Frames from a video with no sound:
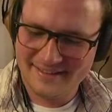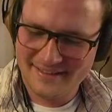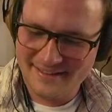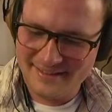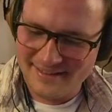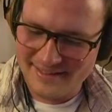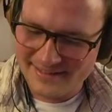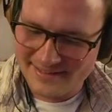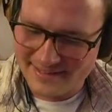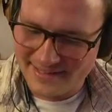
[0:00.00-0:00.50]

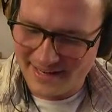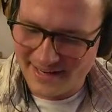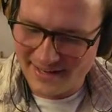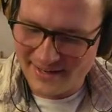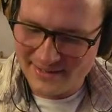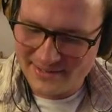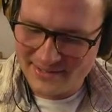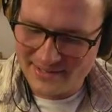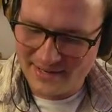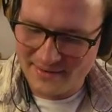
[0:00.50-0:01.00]
Let's see. I
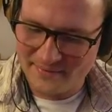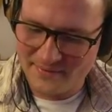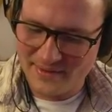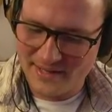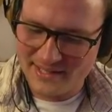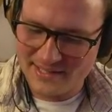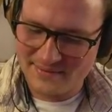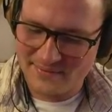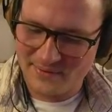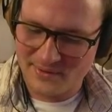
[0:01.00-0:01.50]
also have
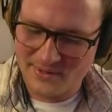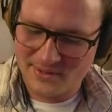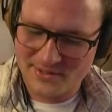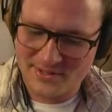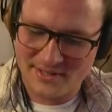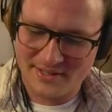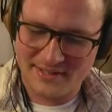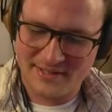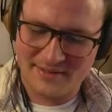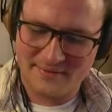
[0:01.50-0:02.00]
this
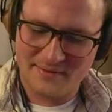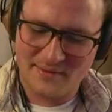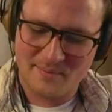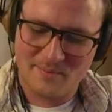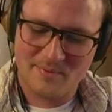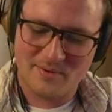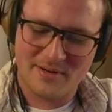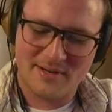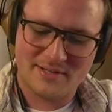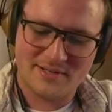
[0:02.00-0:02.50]
version of the
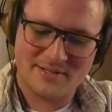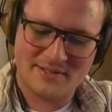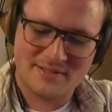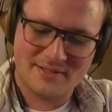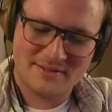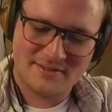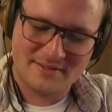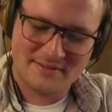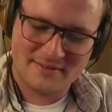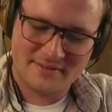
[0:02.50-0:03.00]
brush
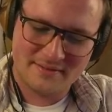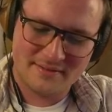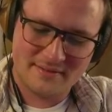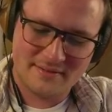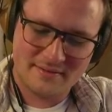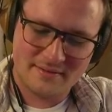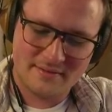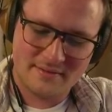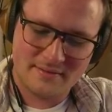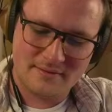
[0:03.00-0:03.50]

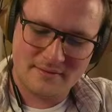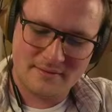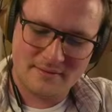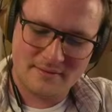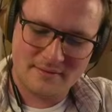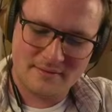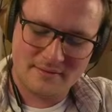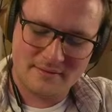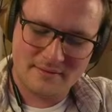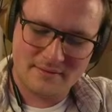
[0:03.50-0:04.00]

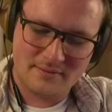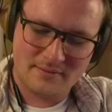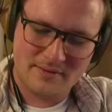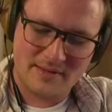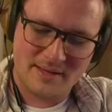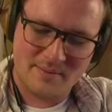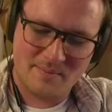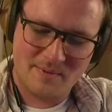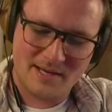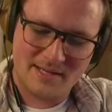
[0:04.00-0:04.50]

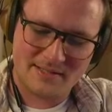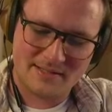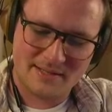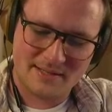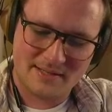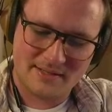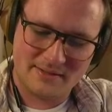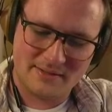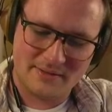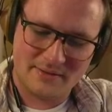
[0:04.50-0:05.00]
that makes like
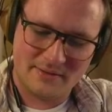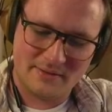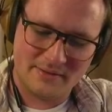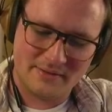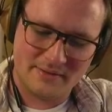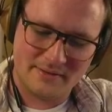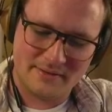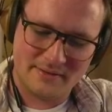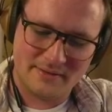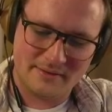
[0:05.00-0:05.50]
a little
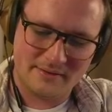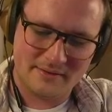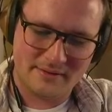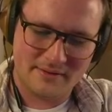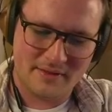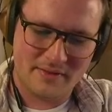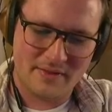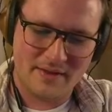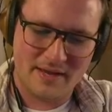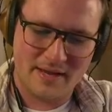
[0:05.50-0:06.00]

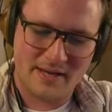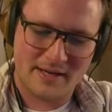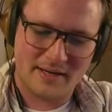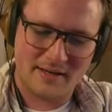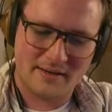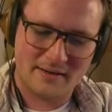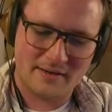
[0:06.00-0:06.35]
thing.